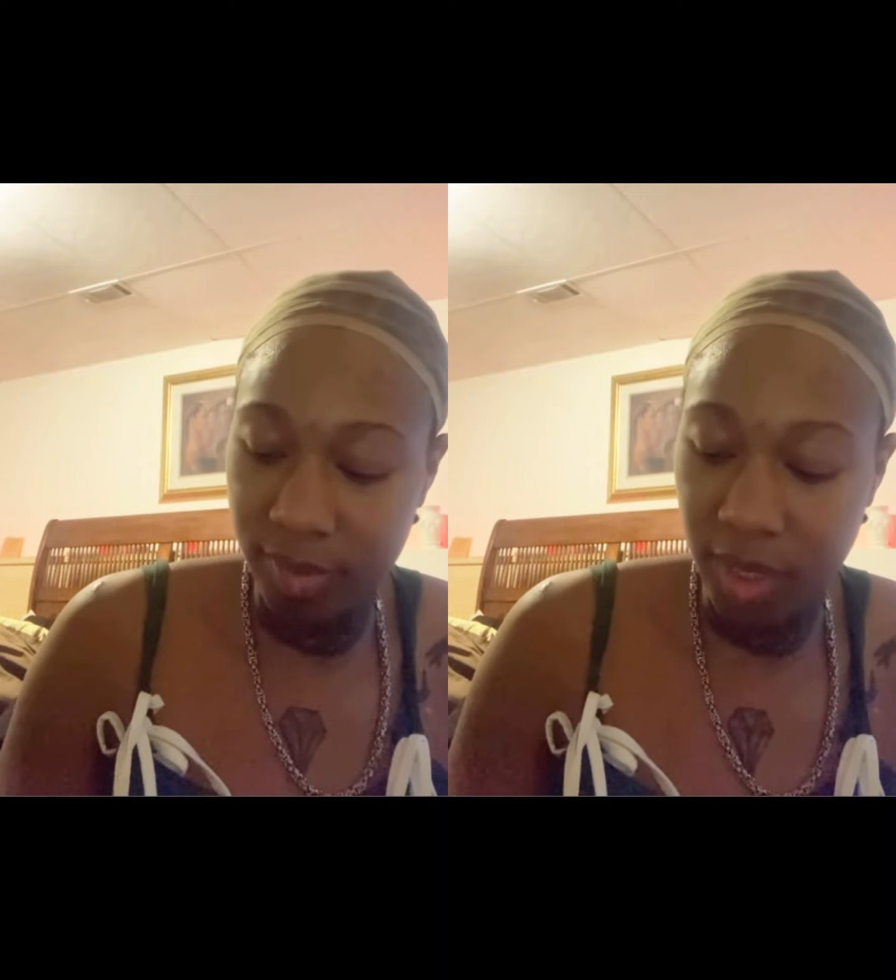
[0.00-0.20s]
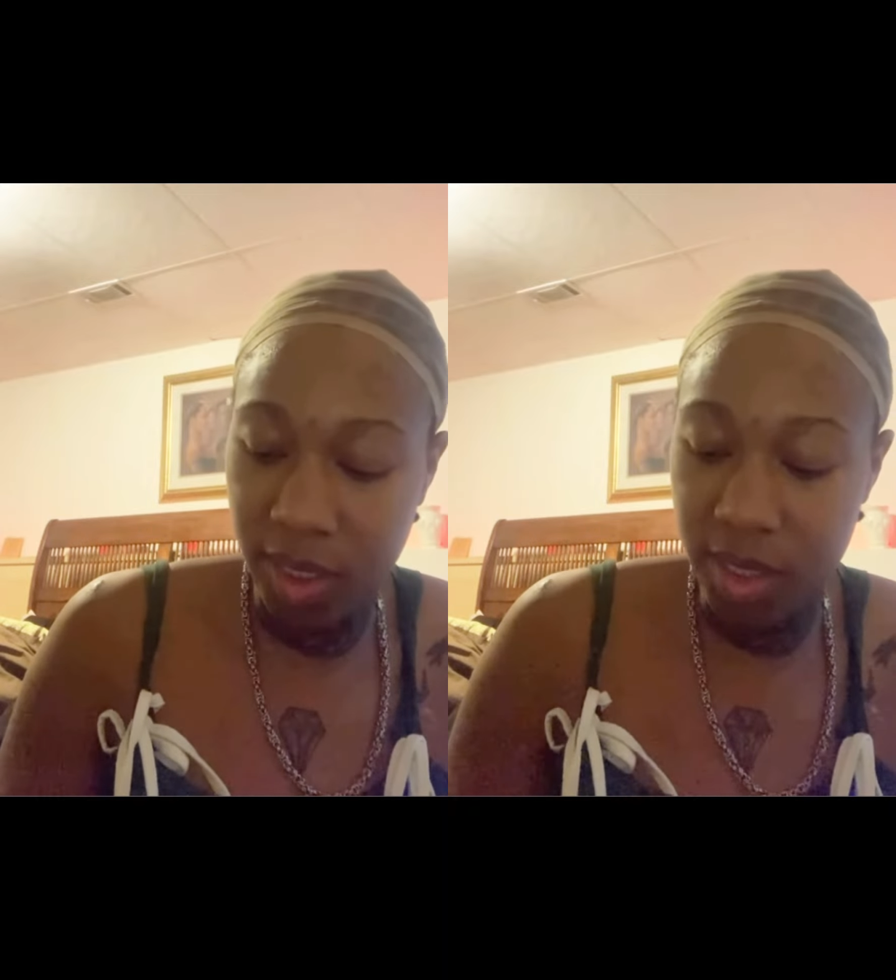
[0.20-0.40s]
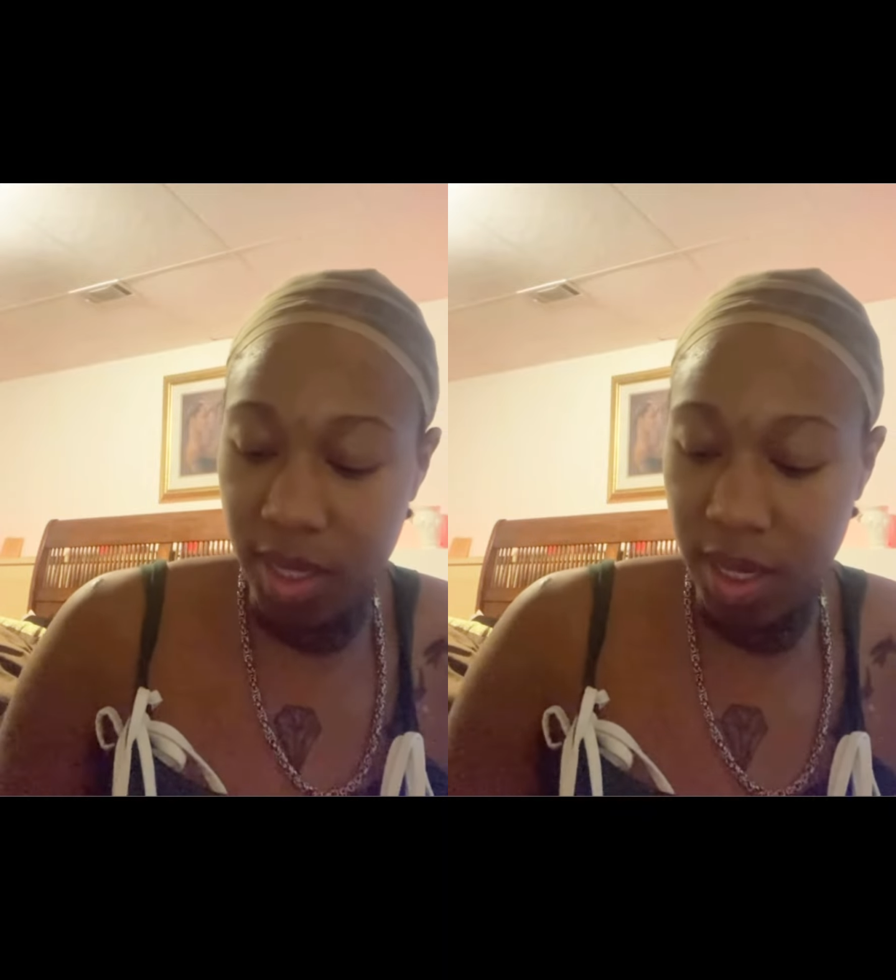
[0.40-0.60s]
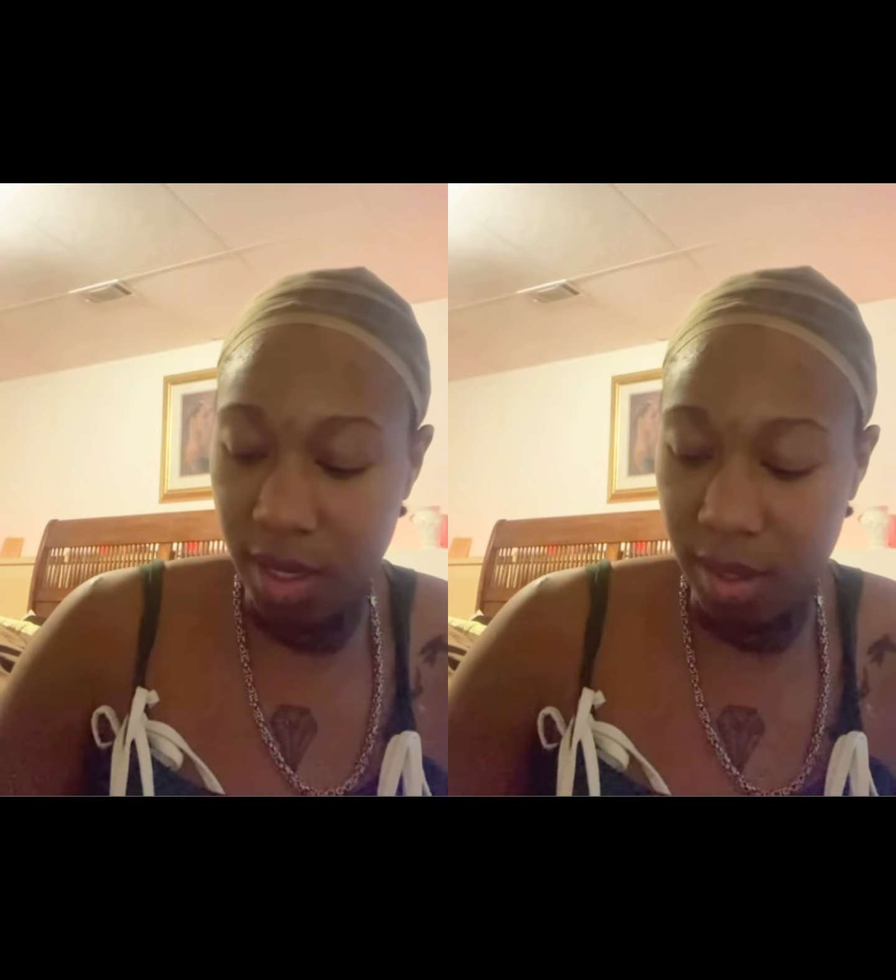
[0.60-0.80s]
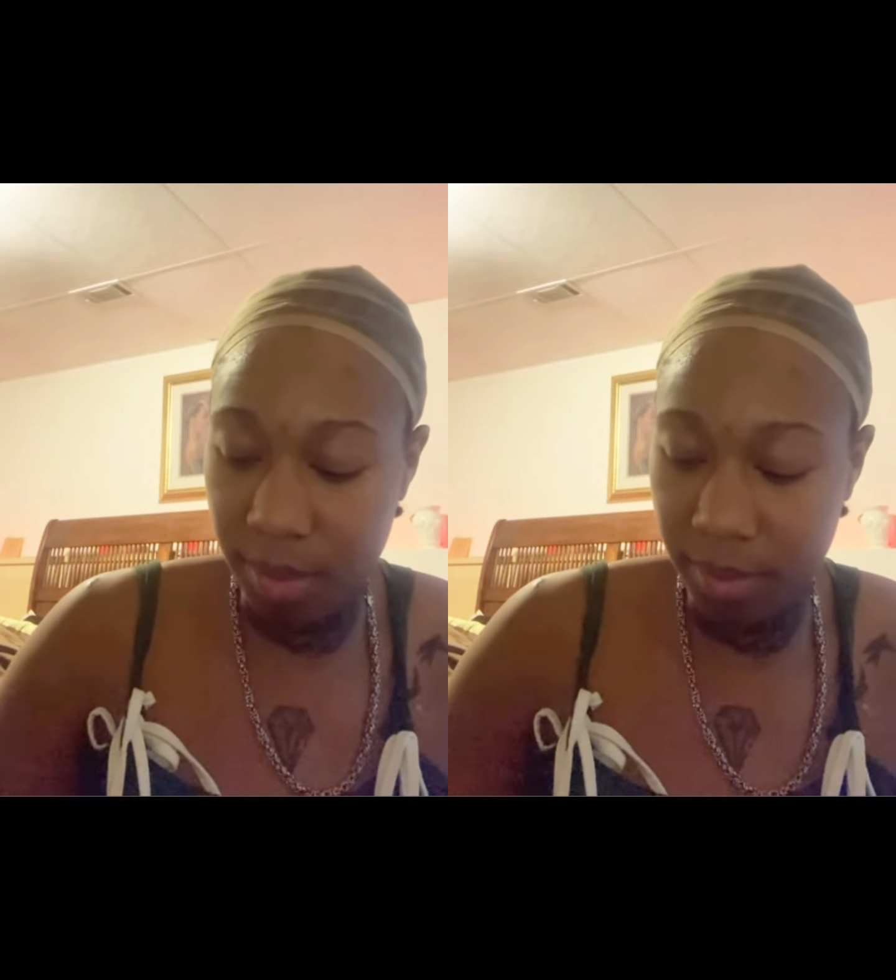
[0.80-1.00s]
You're just
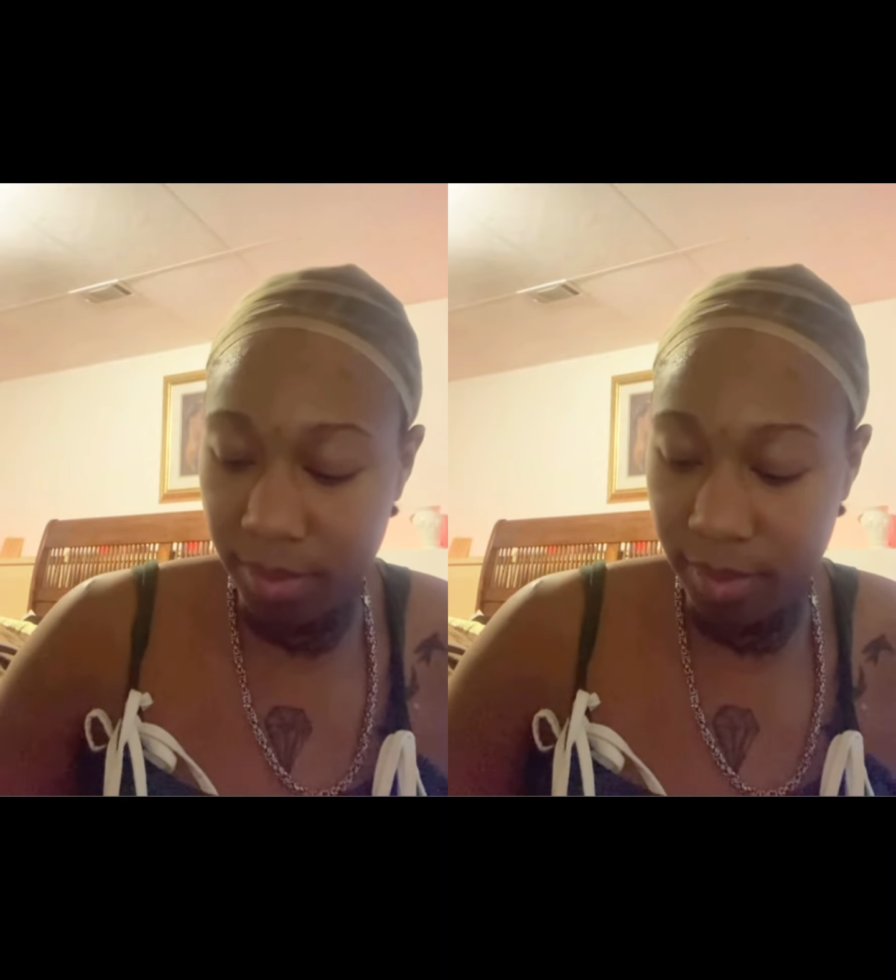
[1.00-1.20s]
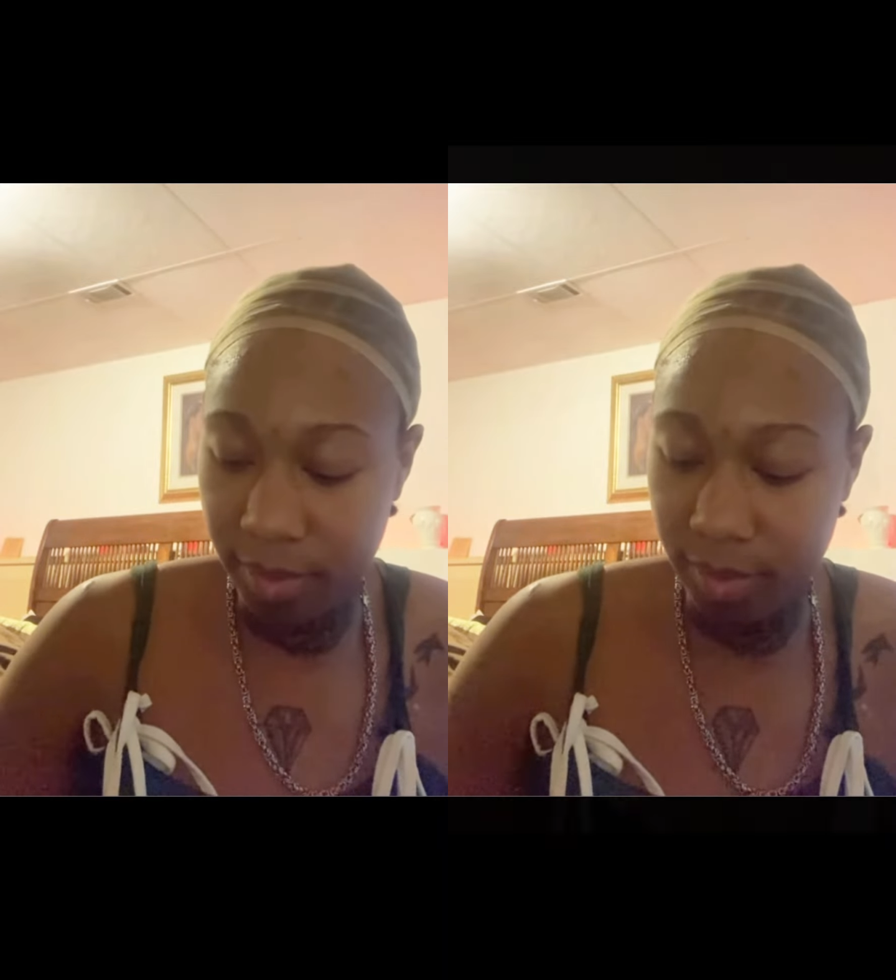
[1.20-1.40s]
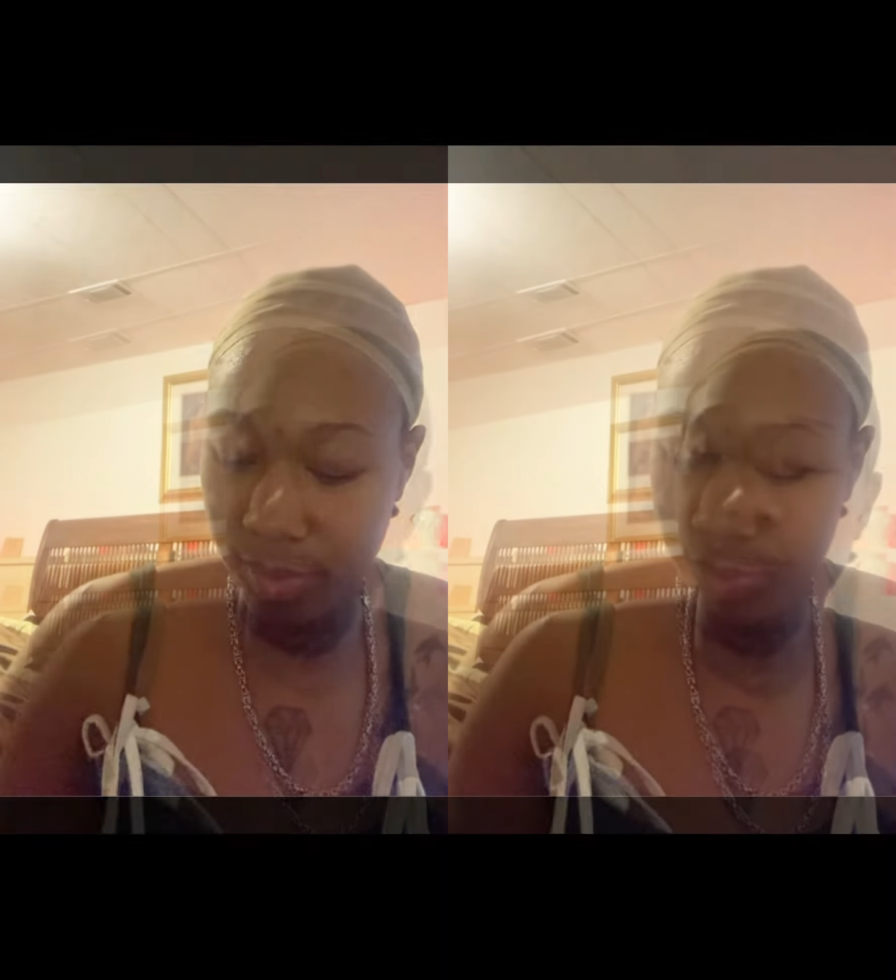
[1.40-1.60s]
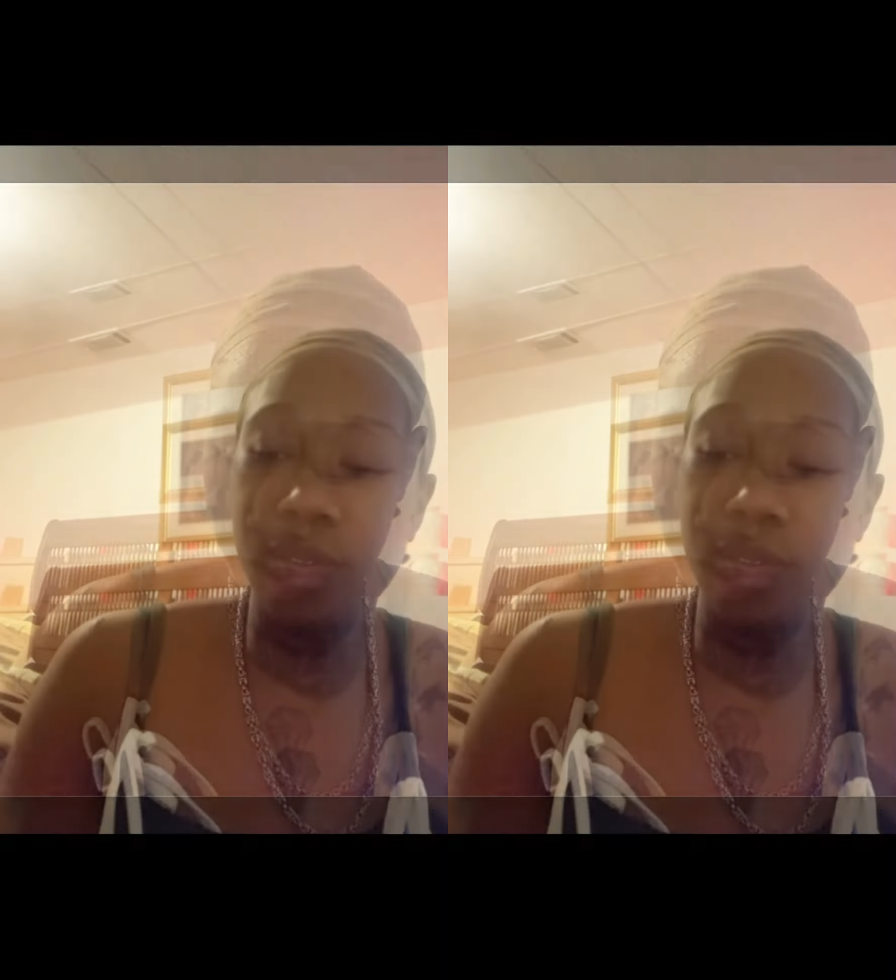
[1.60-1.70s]
hanging